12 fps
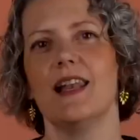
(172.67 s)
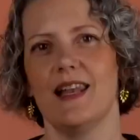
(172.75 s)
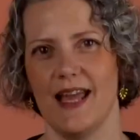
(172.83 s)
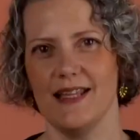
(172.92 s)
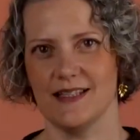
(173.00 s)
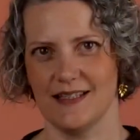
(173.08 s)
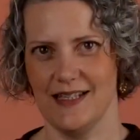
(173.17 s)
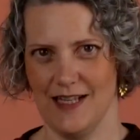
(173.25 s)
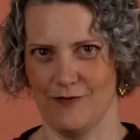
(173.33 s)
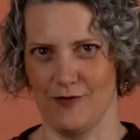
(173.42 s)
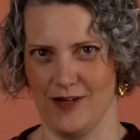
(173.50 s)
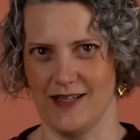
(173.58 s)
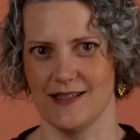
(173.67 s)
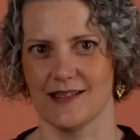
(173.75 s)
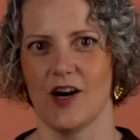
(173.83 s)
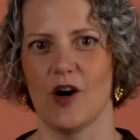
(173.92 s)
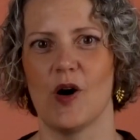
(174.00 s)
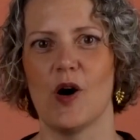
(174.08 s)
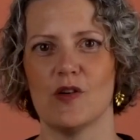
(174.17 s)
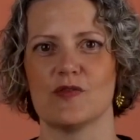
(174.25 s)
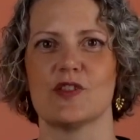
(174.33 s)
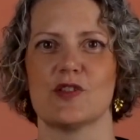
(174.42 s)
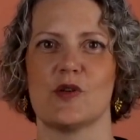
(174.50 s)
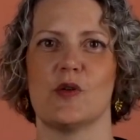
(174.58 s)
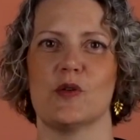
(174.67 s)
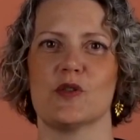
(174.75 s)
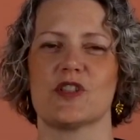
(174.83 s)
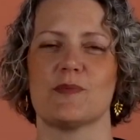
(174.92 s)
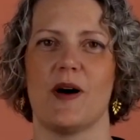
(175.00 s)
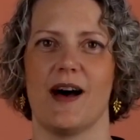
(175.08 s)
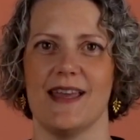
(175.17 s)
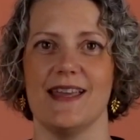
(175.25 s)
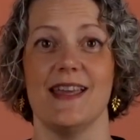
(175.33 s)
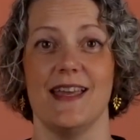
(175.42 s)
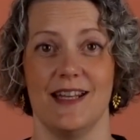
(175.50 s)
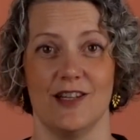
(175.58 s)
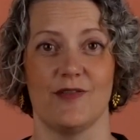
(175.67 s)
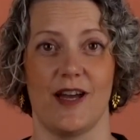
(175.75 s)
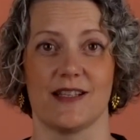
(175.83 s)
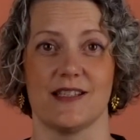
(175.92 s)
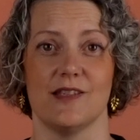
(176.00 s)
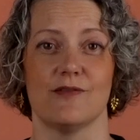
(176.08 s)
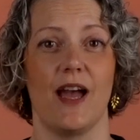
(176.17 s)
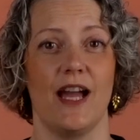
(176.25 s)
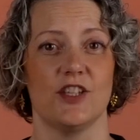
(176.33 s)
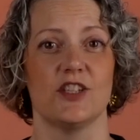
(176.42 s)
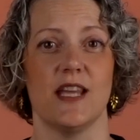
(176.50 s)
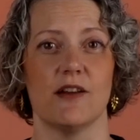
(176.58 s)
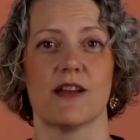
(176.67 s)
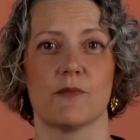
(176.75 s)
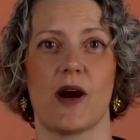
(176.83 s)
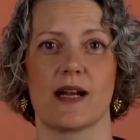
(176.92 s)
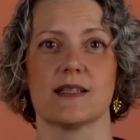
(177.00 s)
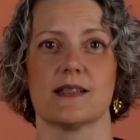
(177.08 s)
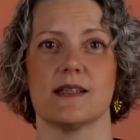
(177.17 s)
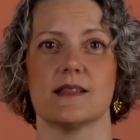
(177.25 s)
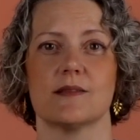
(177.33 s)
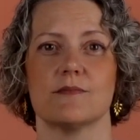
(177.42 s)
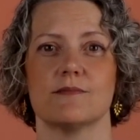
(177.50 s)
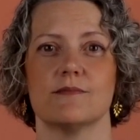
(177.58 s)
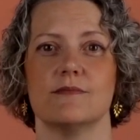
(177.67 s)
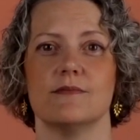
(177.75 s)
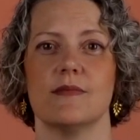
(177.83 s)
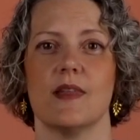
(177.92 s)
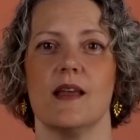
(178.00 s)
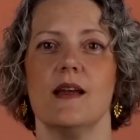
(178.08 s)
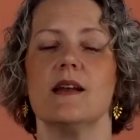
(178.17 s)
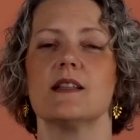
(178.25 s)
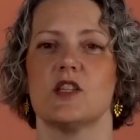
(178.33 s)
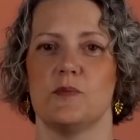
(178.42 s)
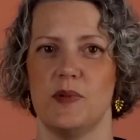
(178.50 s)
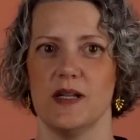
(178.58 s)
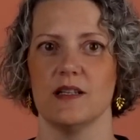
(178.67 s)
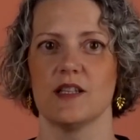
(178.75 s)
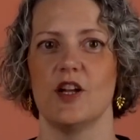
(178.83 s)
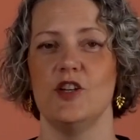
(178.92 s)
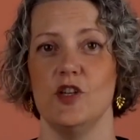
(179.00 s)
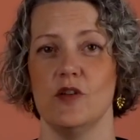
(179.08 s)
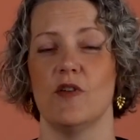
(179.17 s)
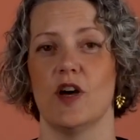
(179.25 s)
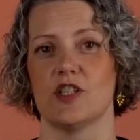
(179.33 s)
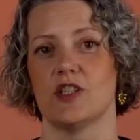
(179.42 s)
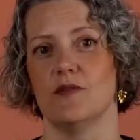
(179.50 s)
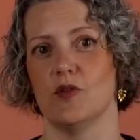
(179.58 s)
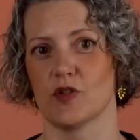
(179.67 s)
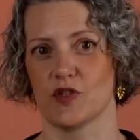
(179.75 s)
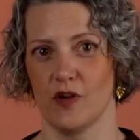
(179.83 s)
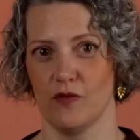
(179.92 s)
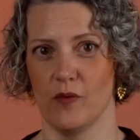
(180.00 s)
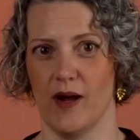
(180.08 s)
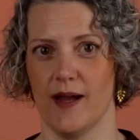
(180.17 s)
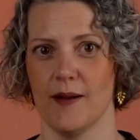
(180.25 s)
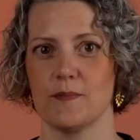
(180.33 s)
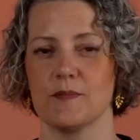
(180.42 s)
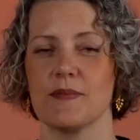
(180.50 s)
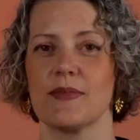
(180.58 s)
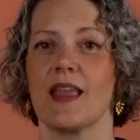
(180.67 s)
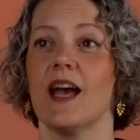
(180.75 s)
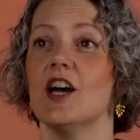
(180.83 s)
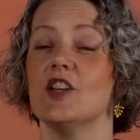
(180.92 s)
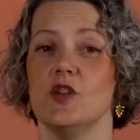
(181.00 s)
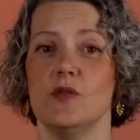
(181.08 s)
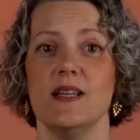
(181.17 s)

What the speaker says: Late deliveries are often caused by ineffective engineering practices. To build a new version of your software, you